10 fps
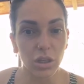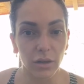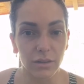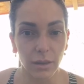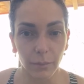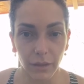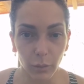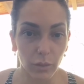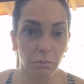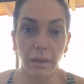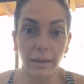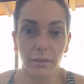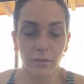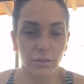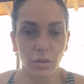share something with me
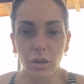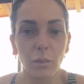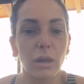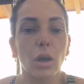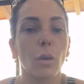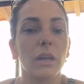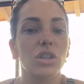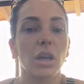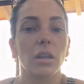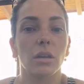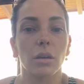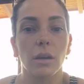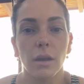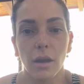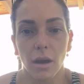so that we know each other
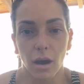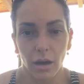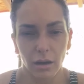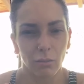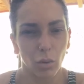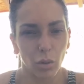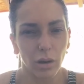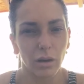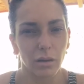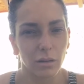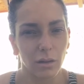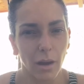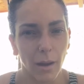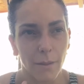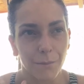on a more
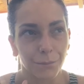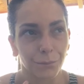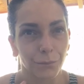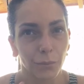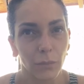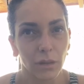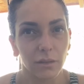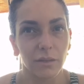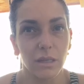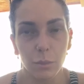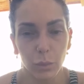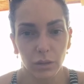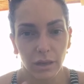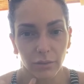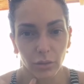um, deeper
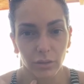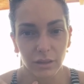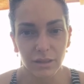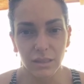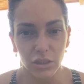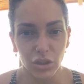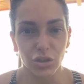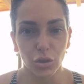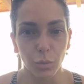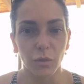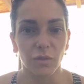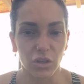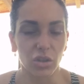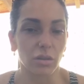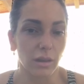level than such a
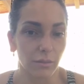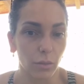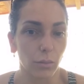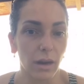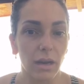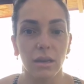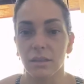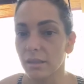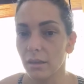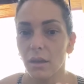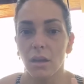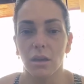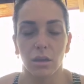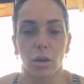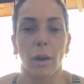superficial level, right? Because,
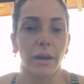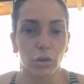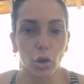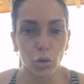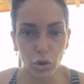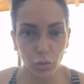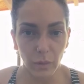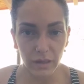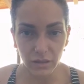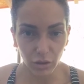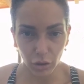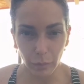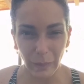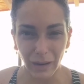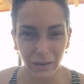you know, I know you based on your
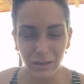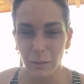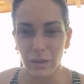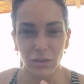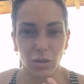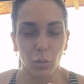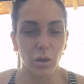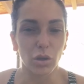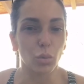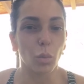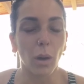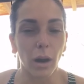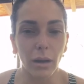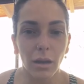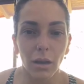bodies, based on what you
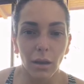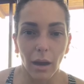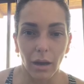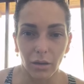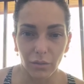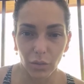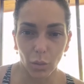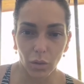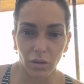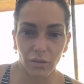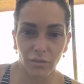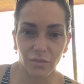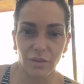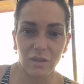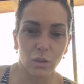want out of your
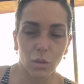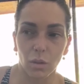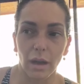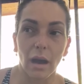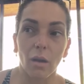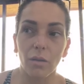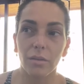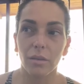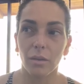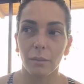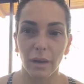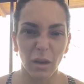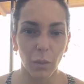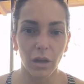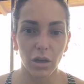physical health, but I
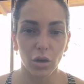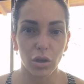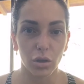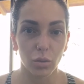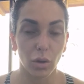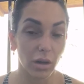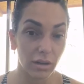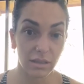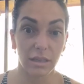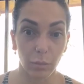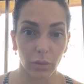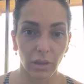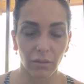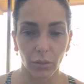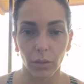want to know you on a deeper
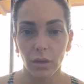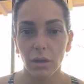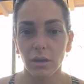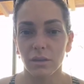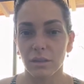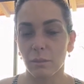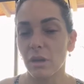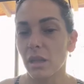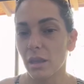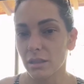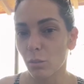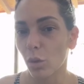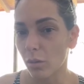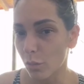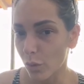level. To me, that's
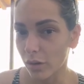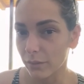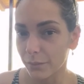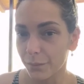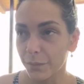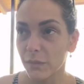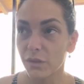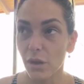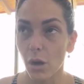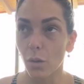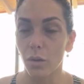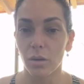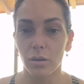more important. So,